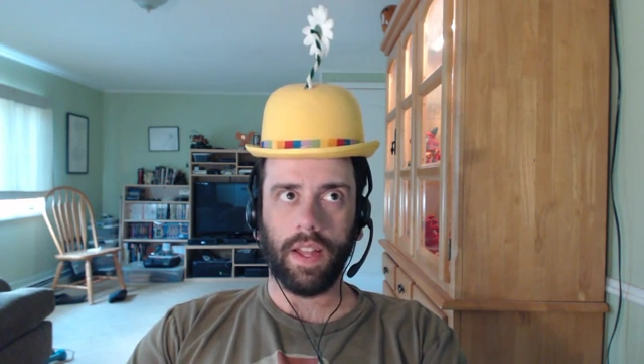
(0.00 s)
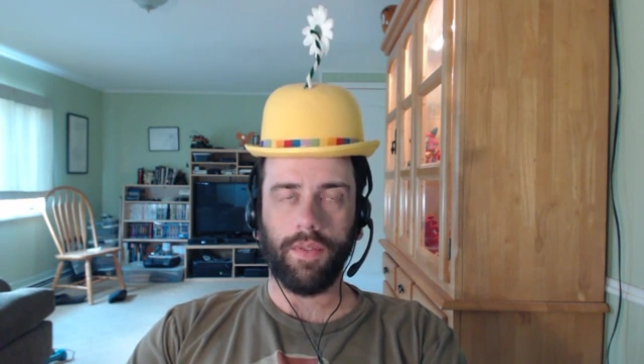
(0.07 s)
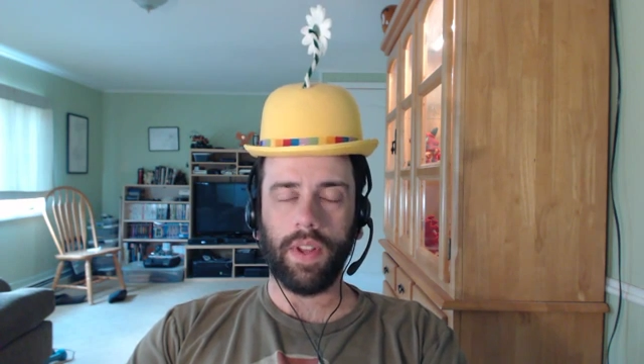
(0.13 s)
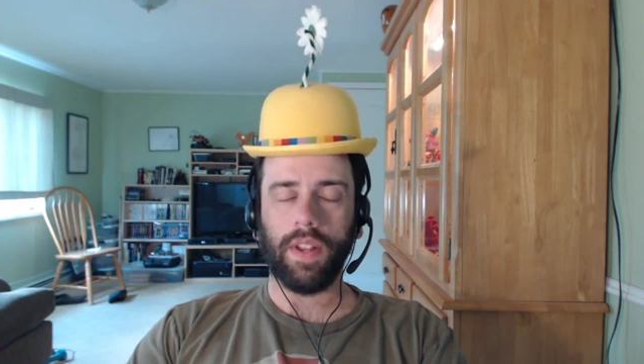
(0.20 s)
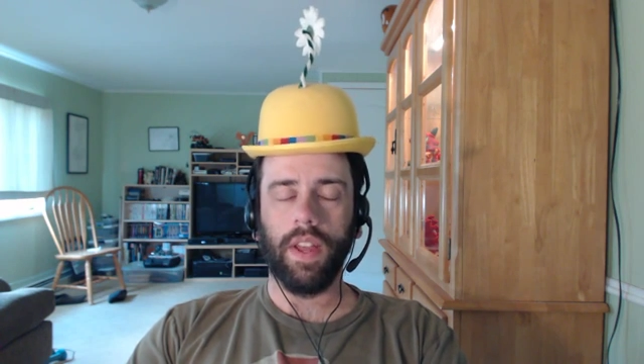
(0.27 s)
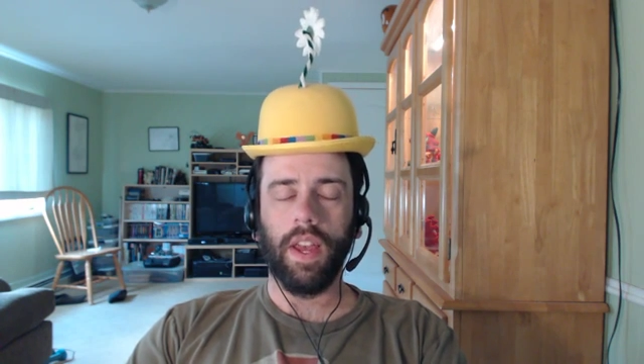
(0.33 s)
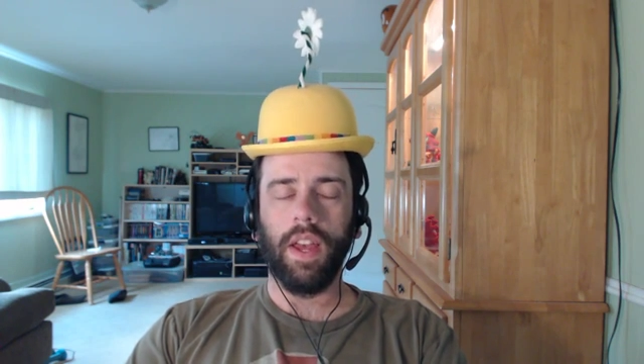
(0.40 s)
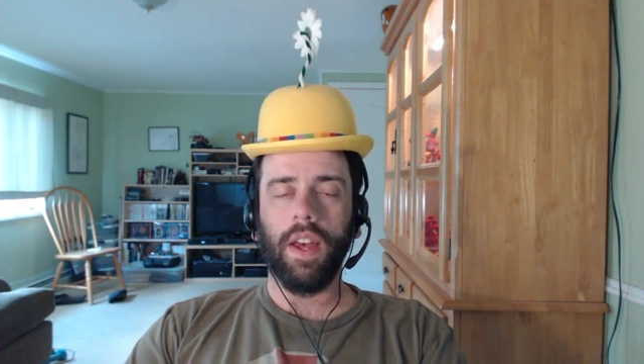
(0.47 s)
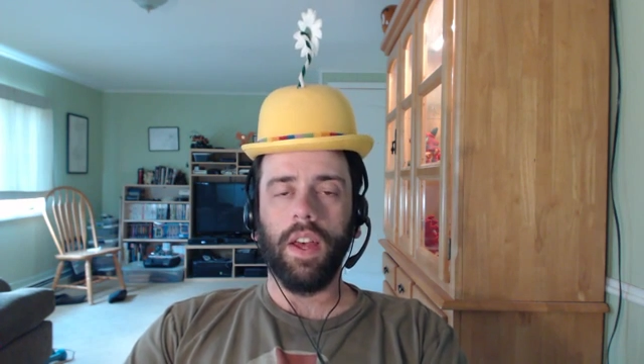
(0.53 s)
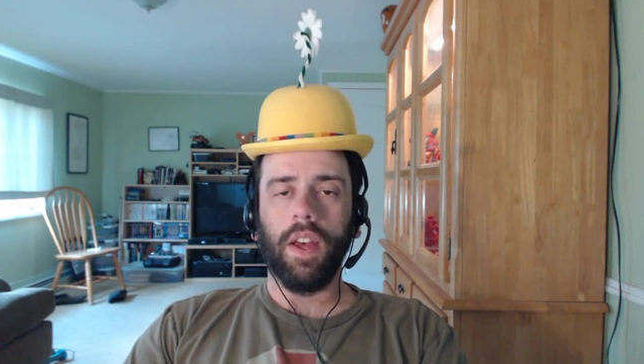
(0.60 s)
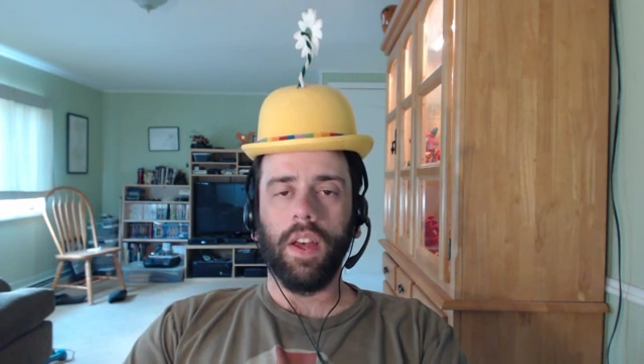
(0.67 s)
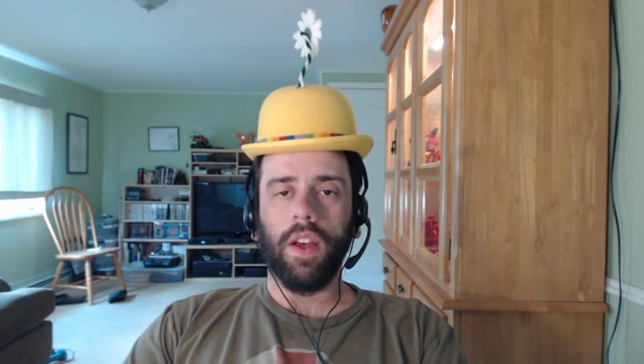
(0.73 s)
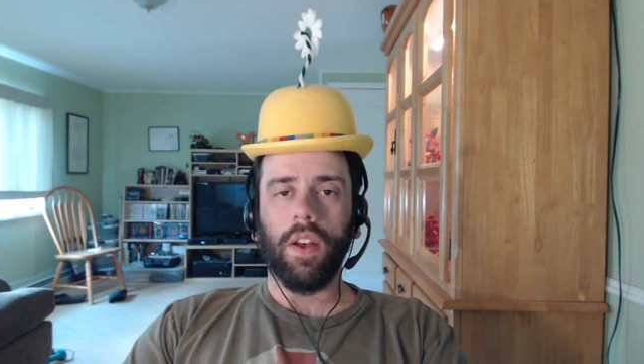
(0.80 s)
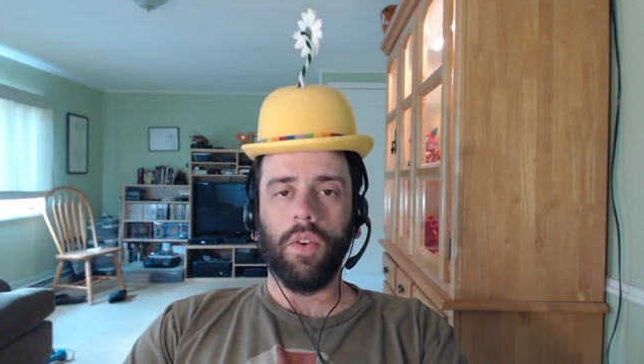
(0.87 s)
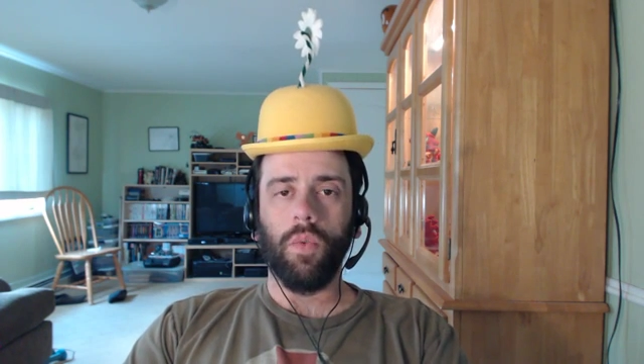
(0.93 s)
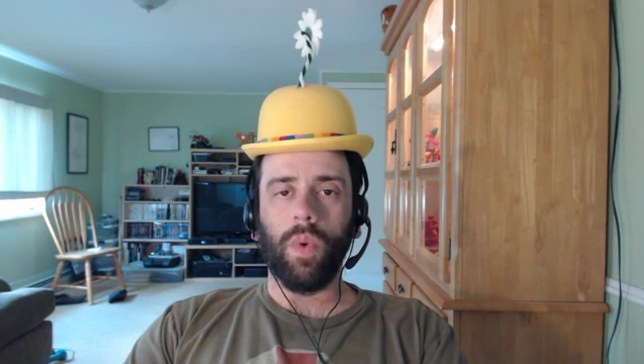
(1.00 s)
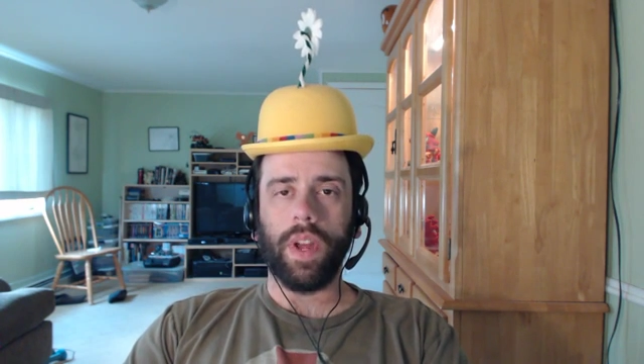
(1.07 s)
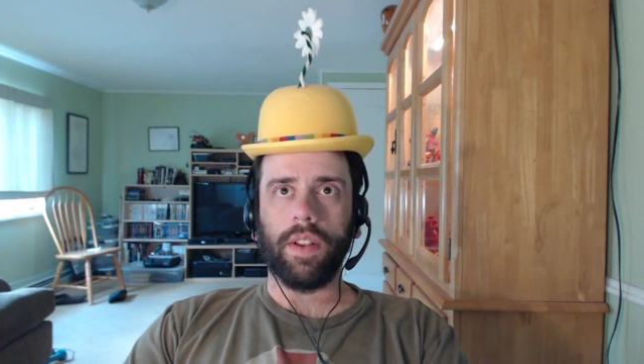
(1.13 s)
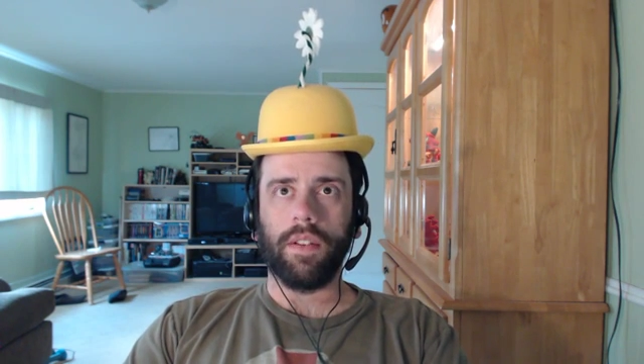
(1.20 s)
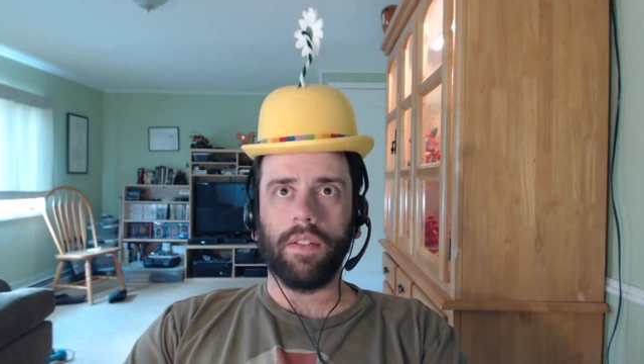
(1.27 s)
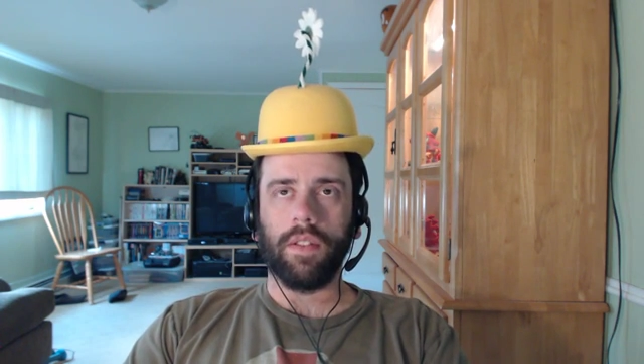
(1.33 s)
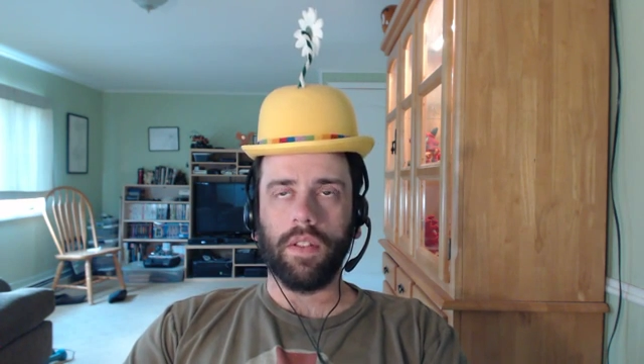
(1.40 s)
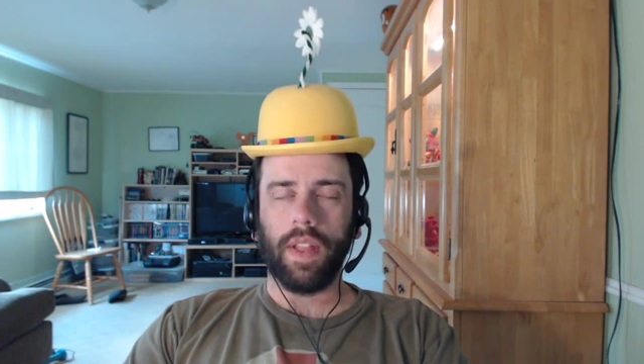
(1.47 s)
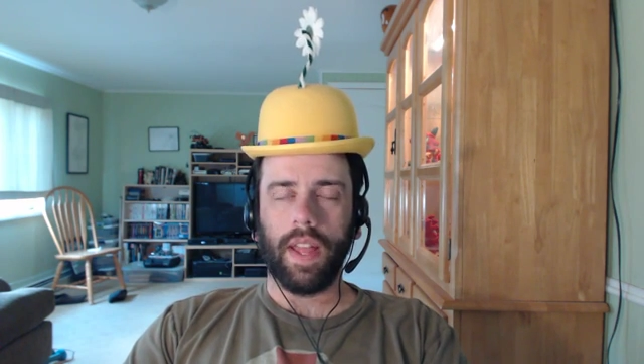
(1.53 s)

I mean, when